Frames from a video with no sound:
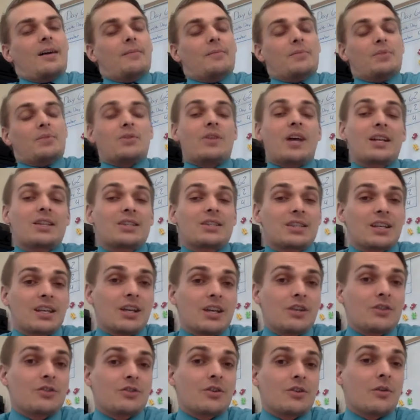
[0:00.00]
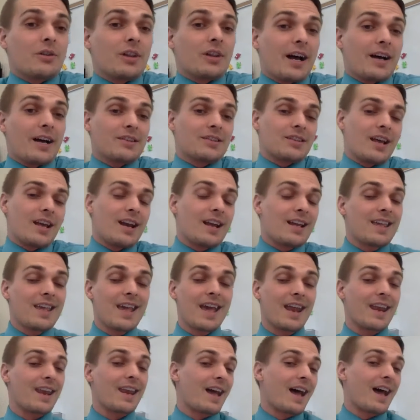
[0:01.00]
So that's intro class. And
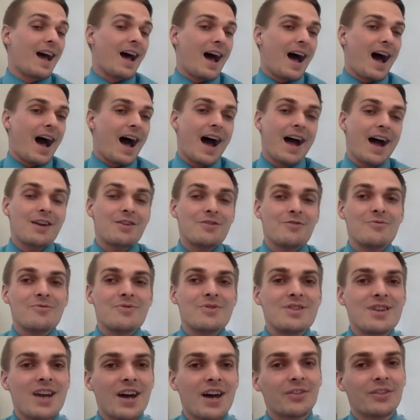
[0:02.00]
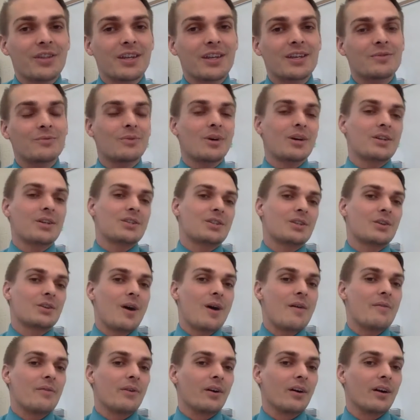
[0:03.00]
again, I knew nothing
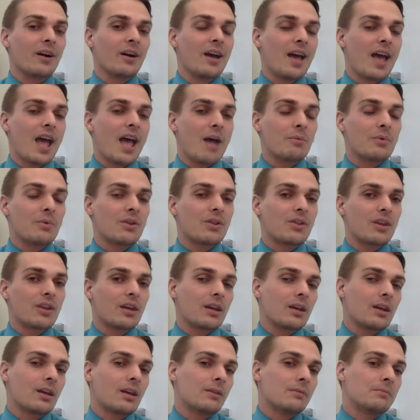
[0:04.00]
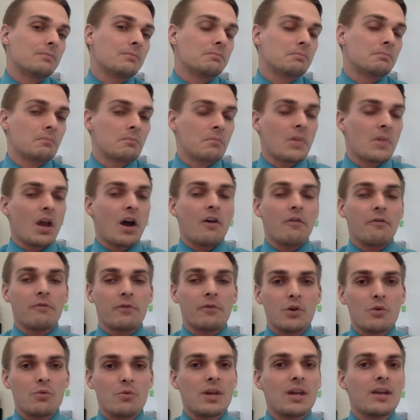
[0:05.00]
whatsoever. And within a
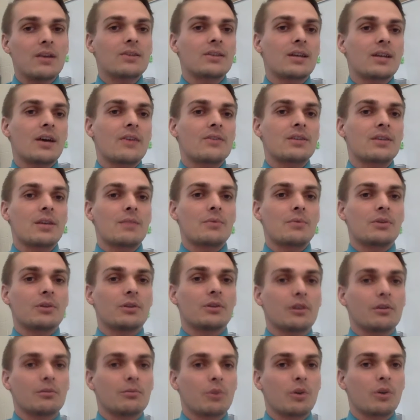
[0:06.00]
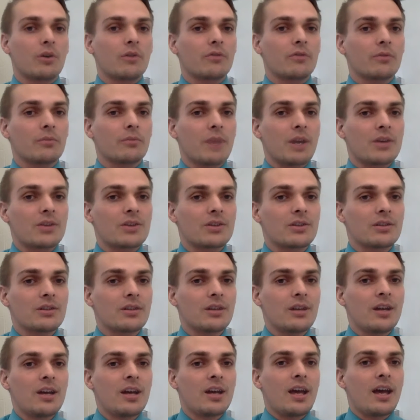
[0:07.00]
few weeks, I was able to learn more information
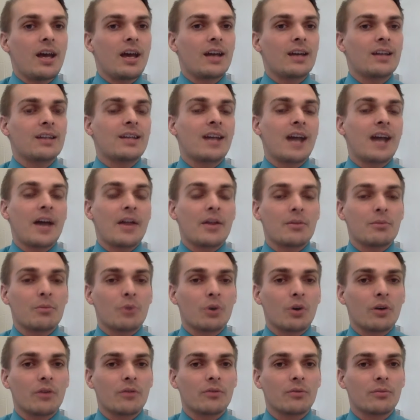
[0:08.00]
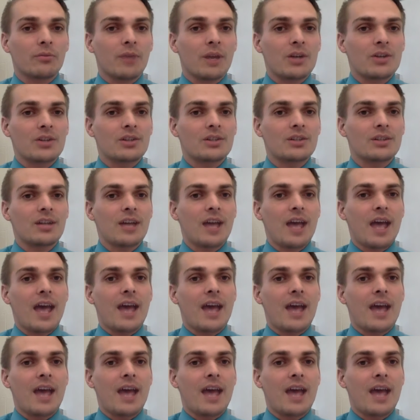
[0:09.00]
and gather more information.